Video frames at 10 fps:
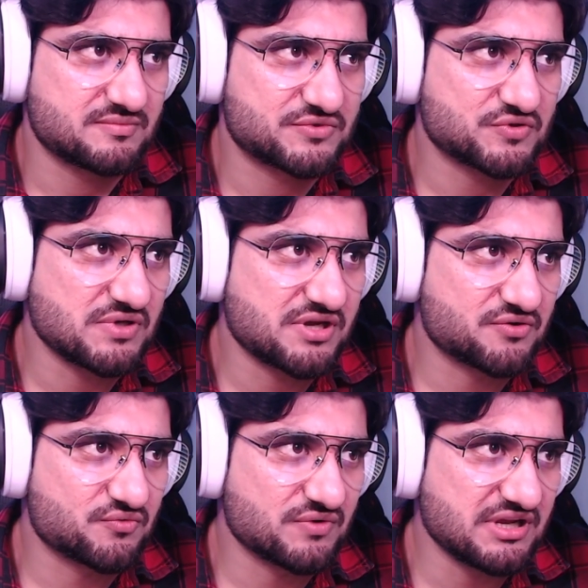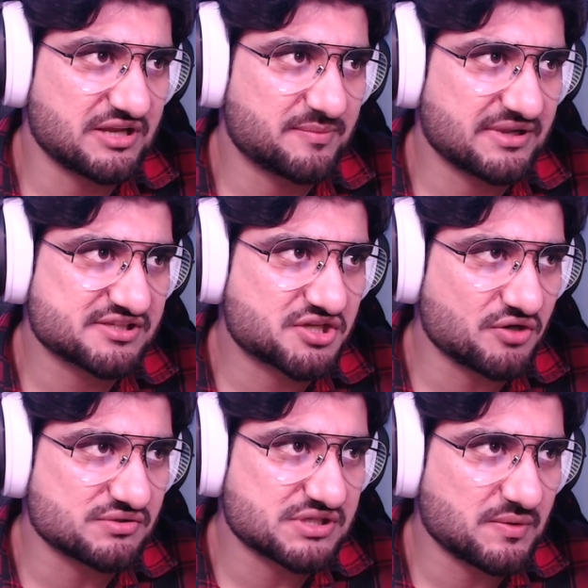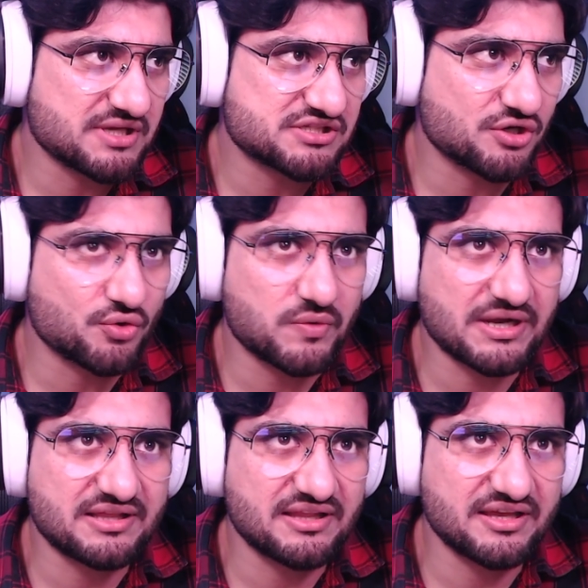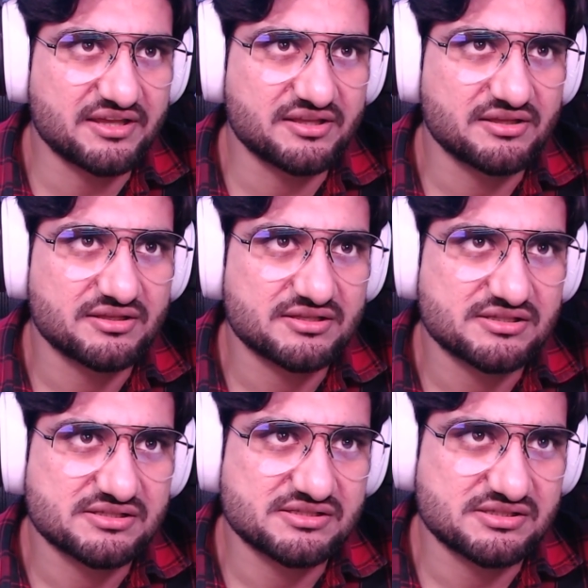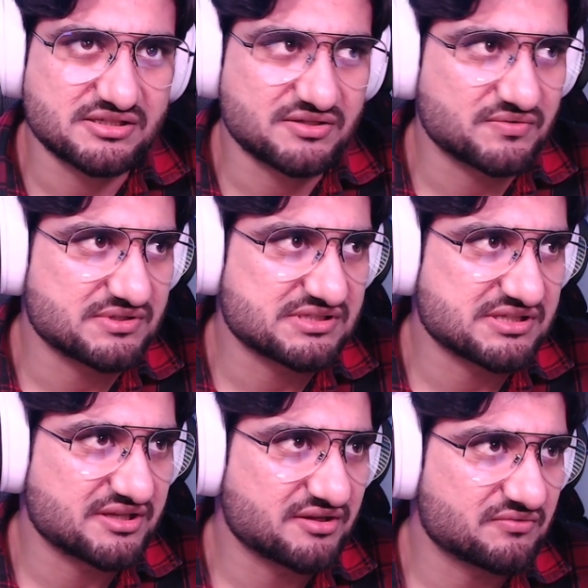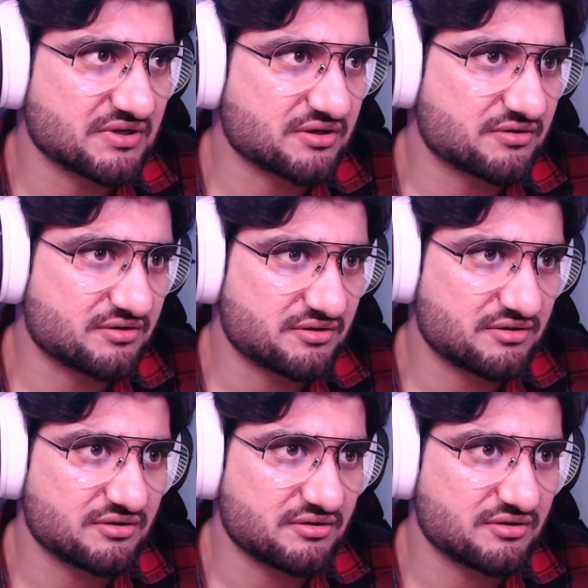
trying to read, but it goes away so quickly. Sequencing record.